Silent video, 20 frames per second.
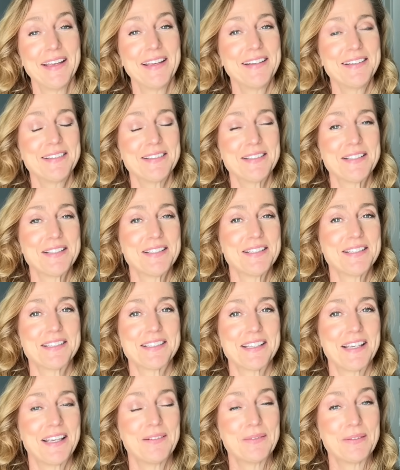It doesn't
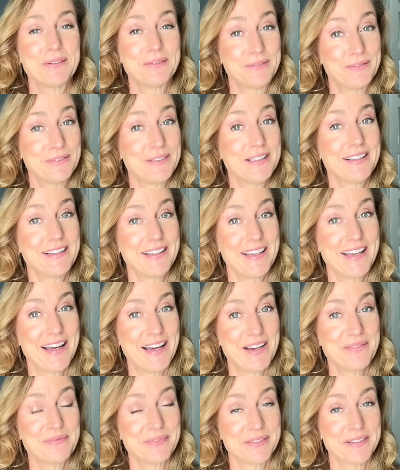say what really
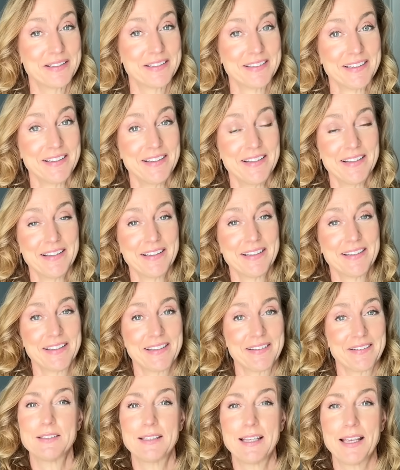happened.
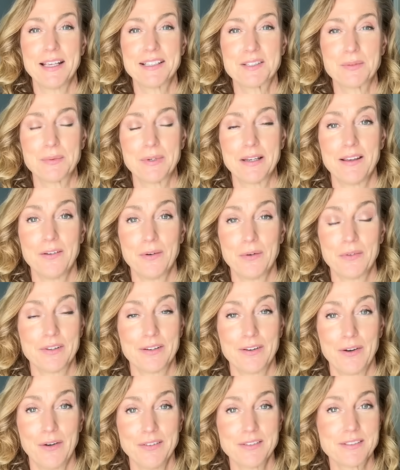It takes away all the
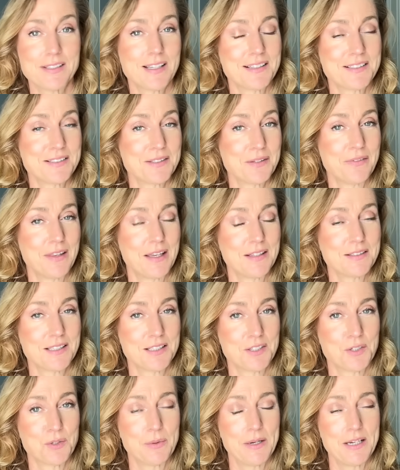context of that
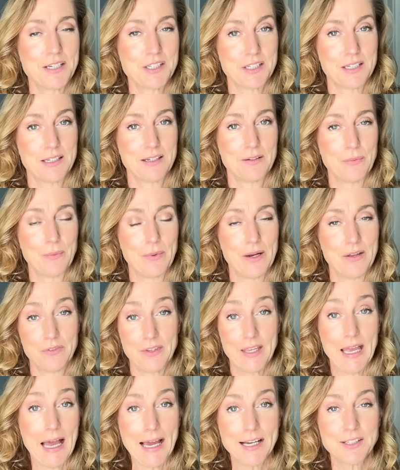situation when
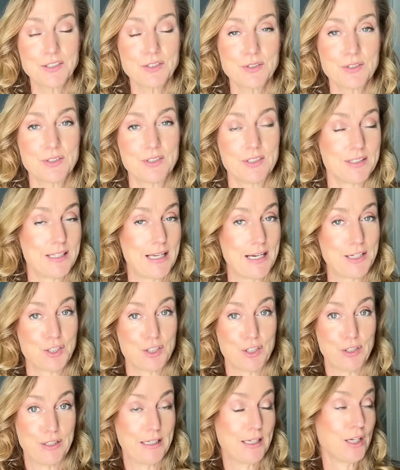the actress is
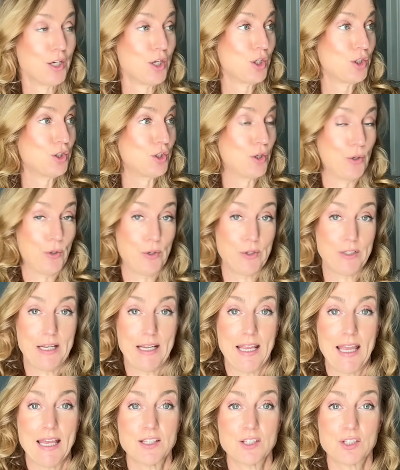actually turned
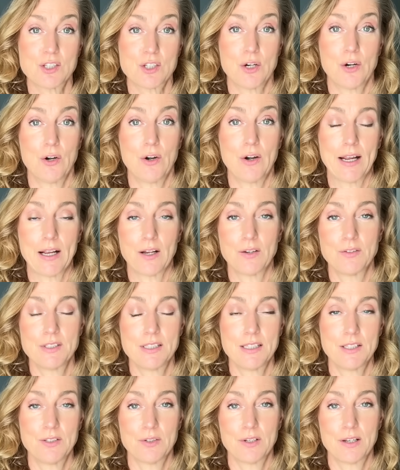against her and
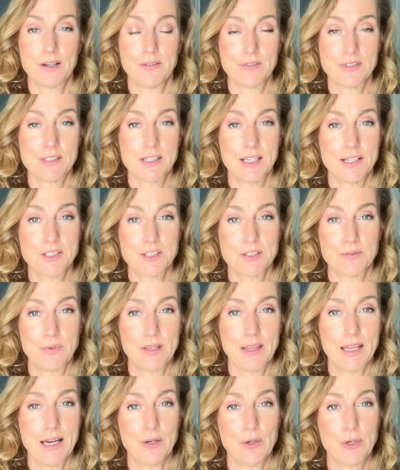continued a conversation
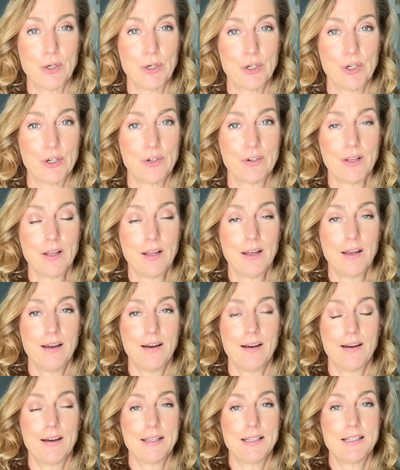without her
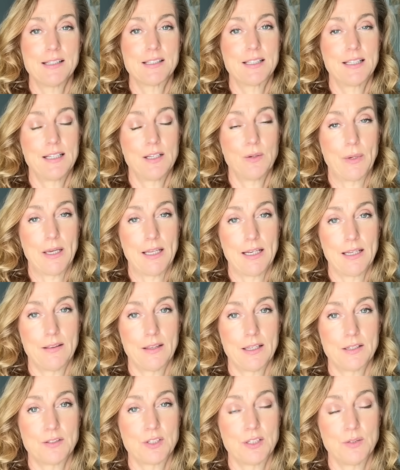insinuating
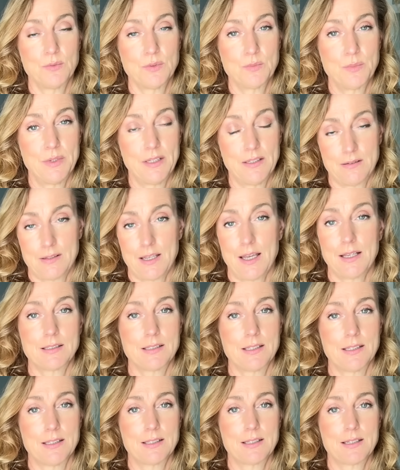that she was being
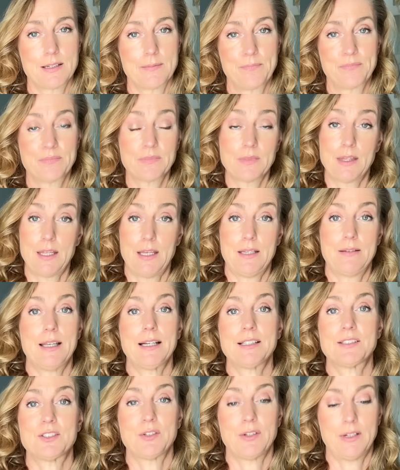sexist.
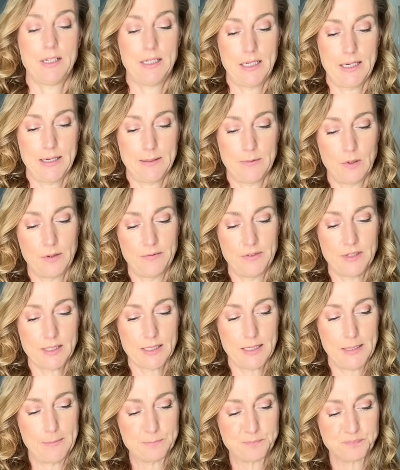That's not in here,
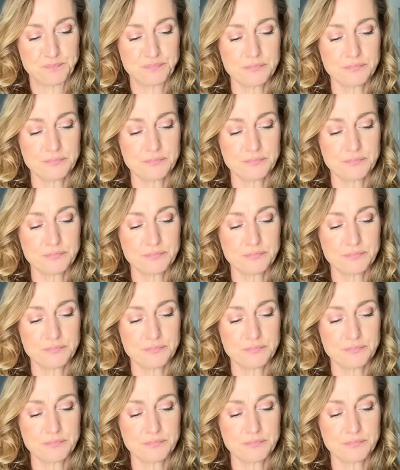obviously.